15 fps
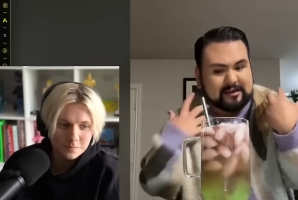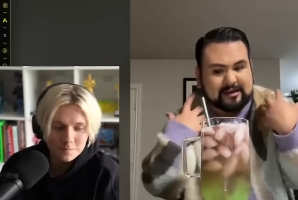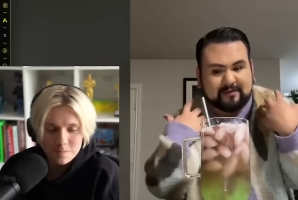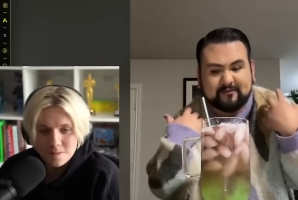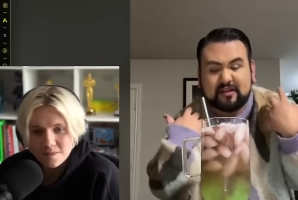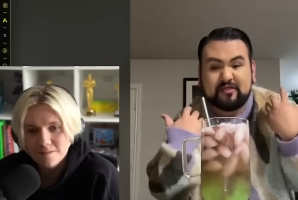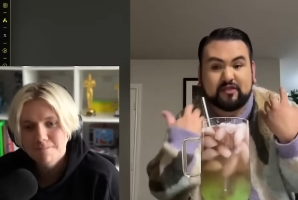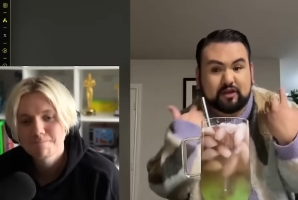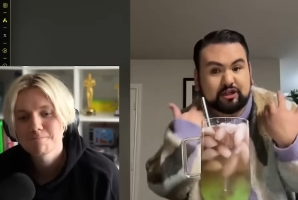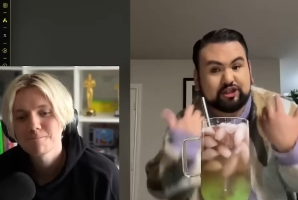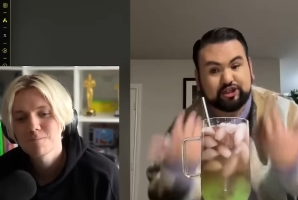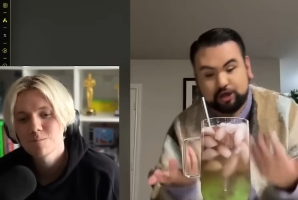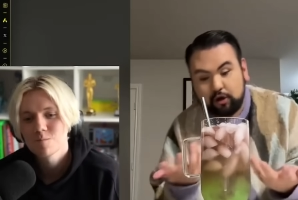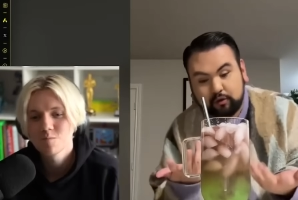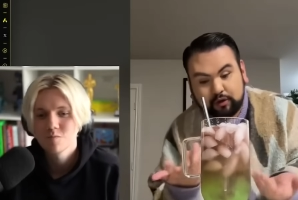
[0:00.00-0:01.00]
Speaker 1: maybe
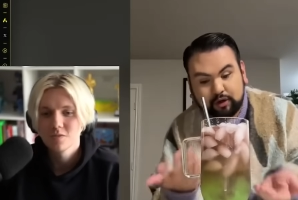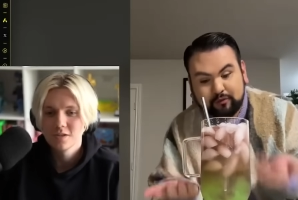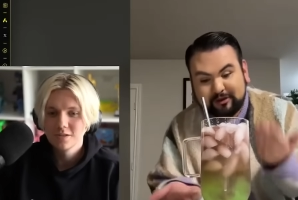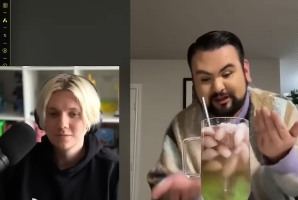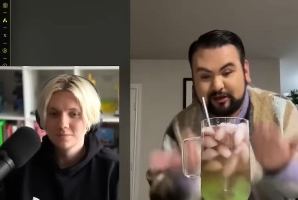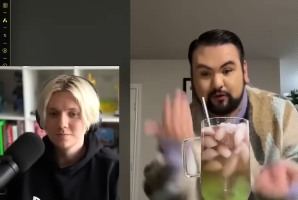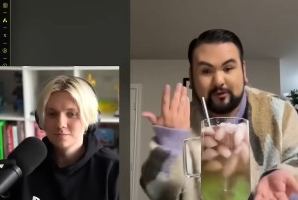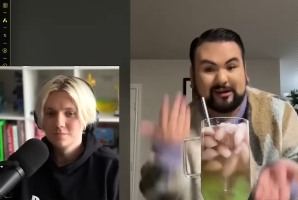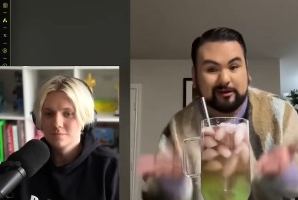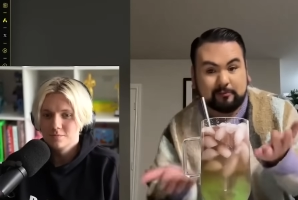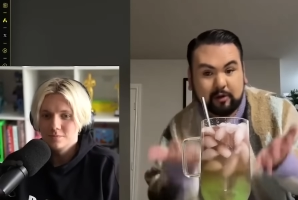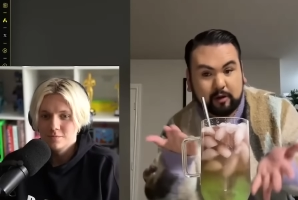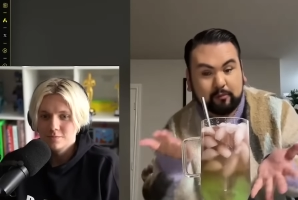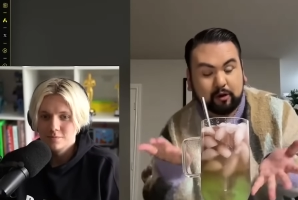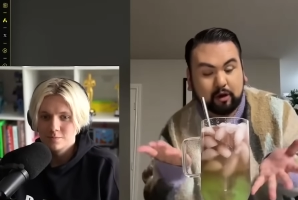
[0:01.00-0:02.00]
even the Joker with the
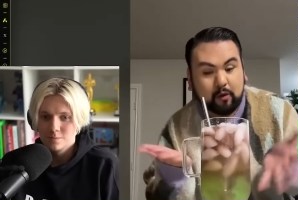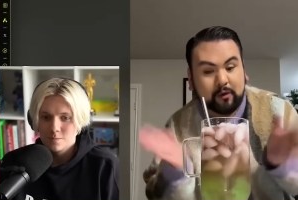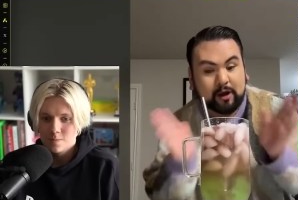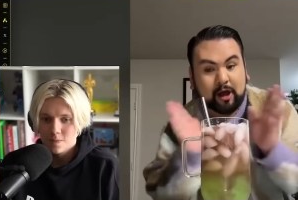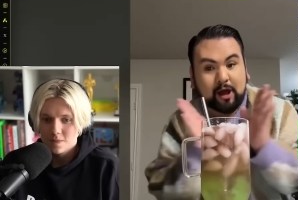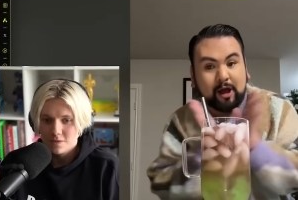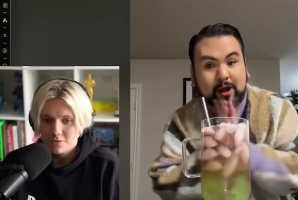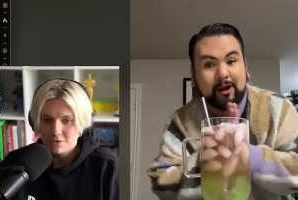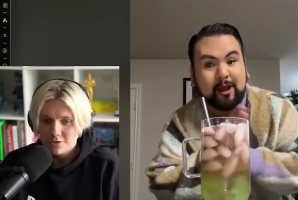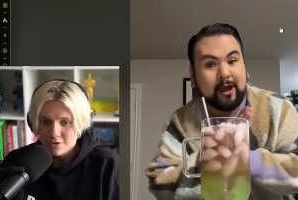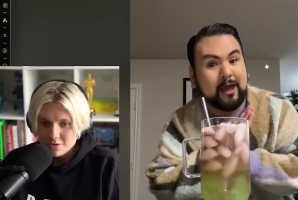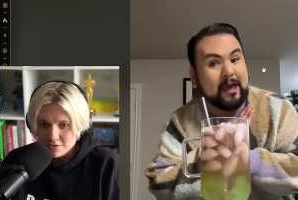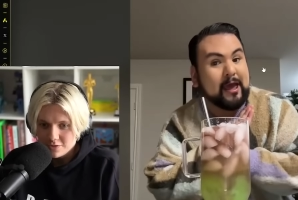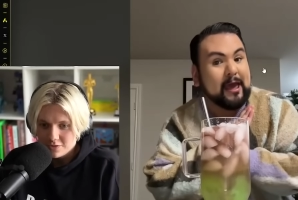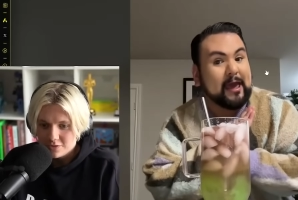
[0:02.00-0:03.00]
green and purple going
Speaker 2: the,
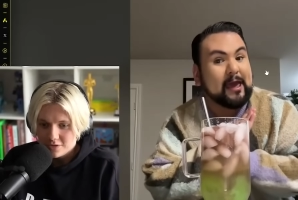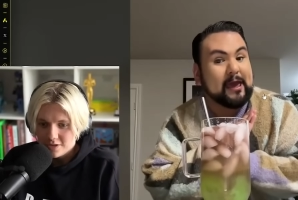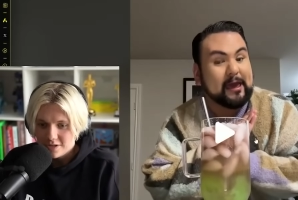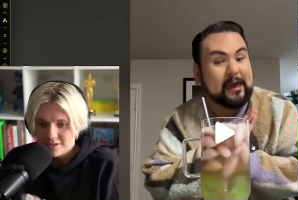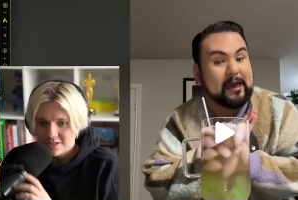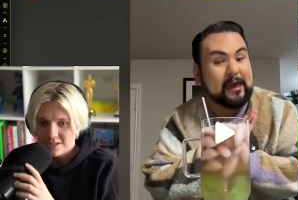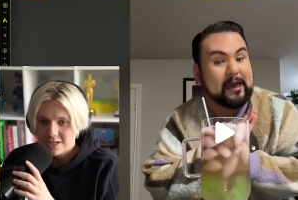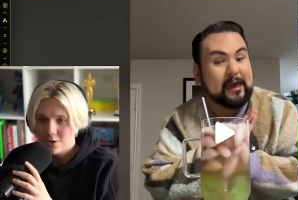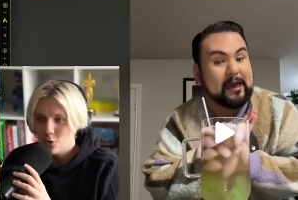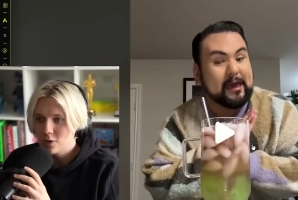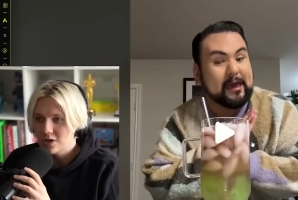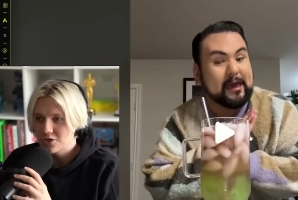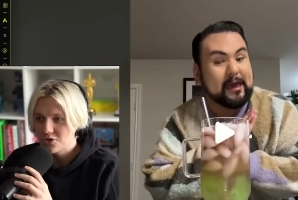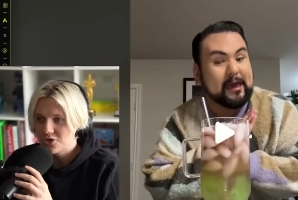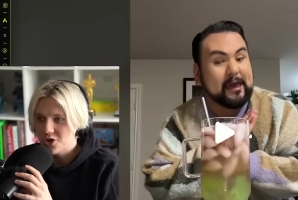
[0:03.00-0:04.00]
on. Did he call
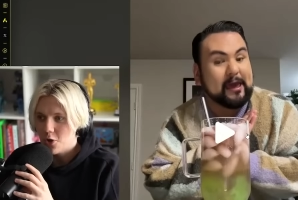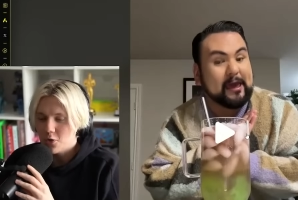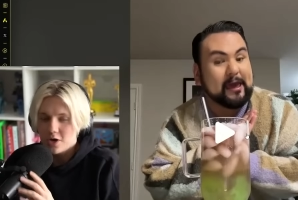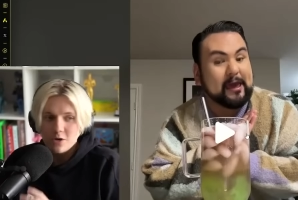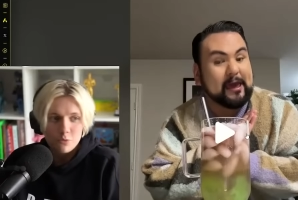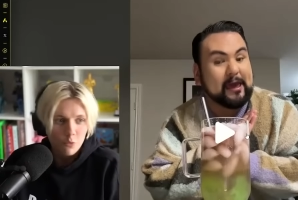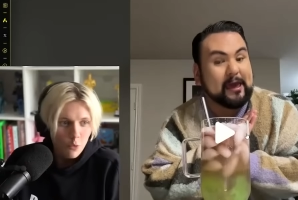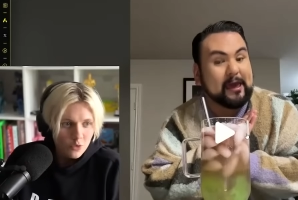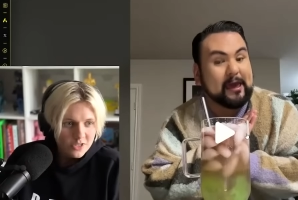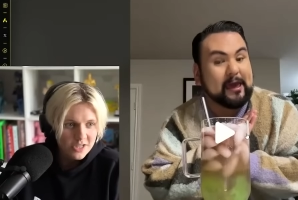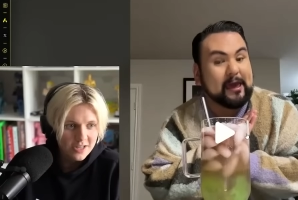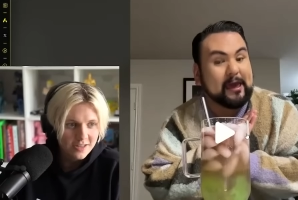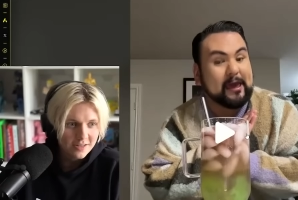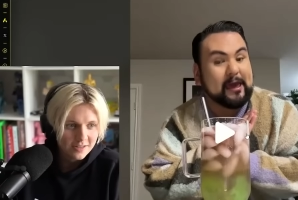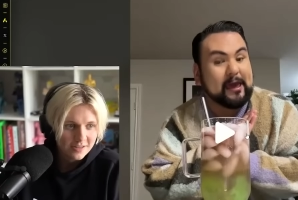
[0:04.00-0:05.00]
it Joker
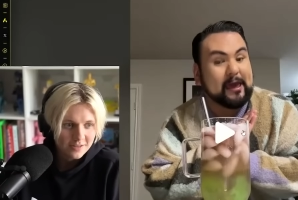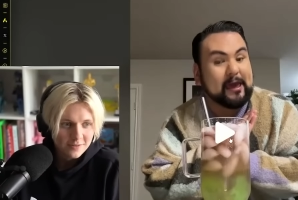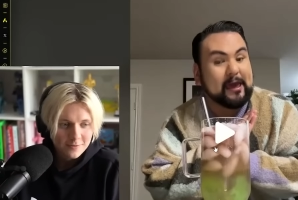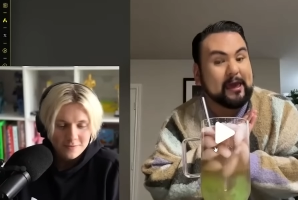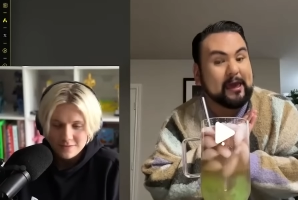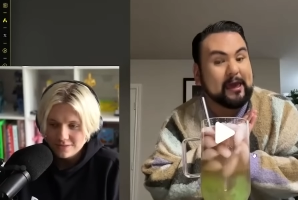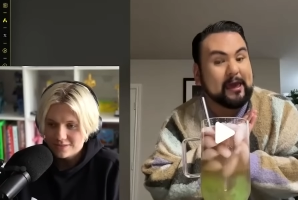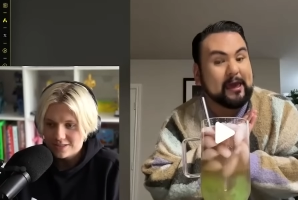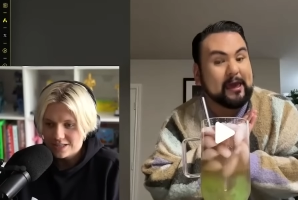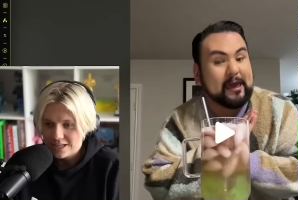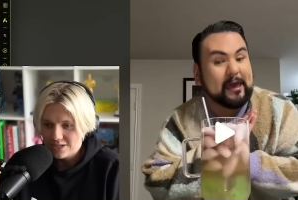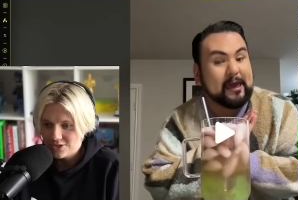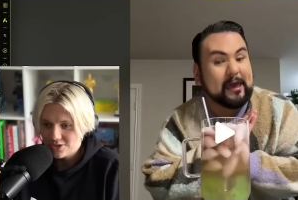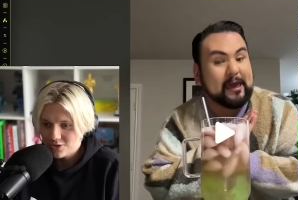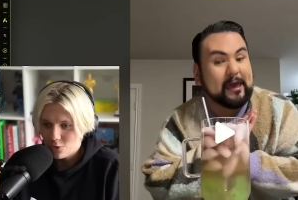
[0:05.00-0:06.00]
water? Did
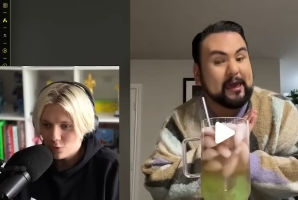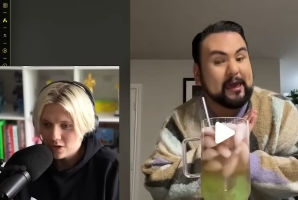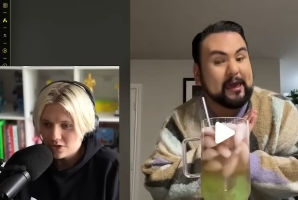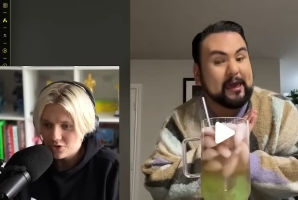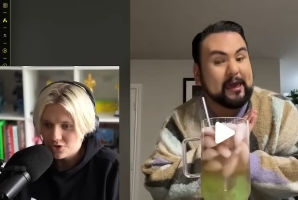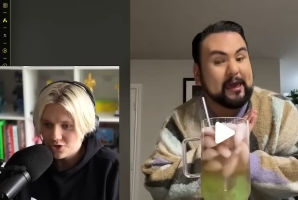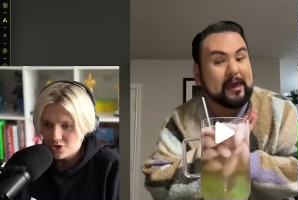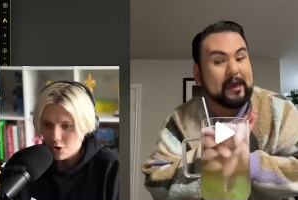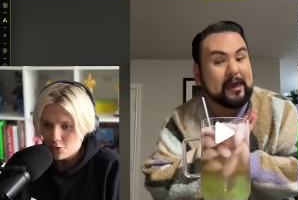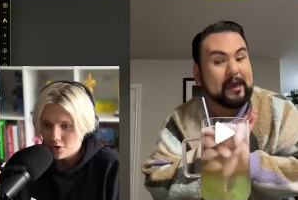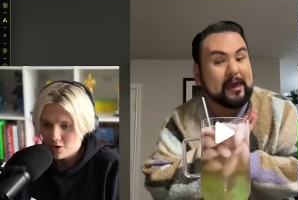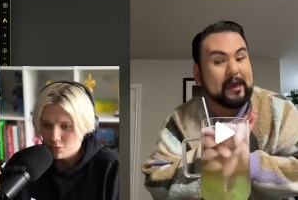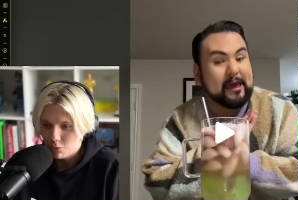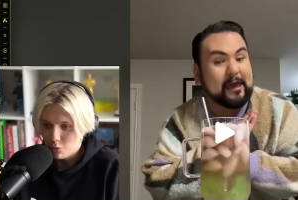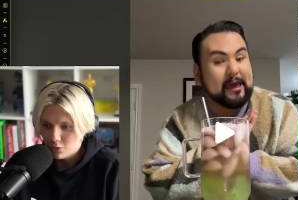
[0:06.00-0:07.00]
he just call it
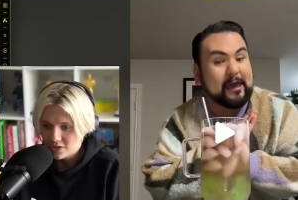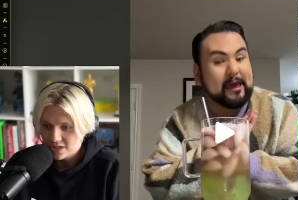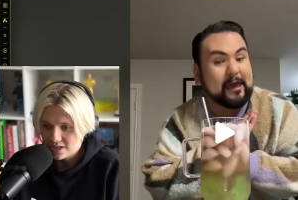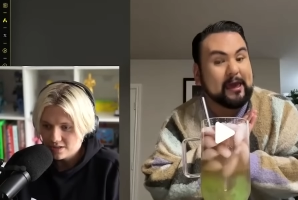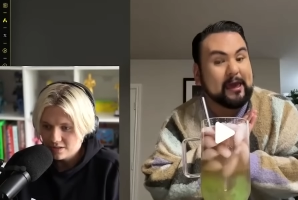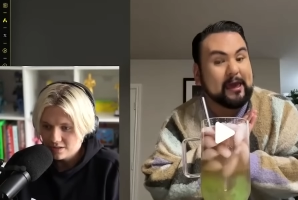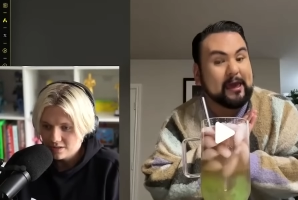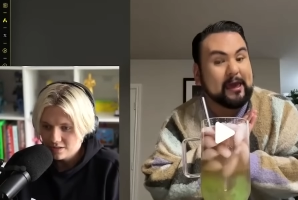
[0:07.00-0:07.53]
Joker water?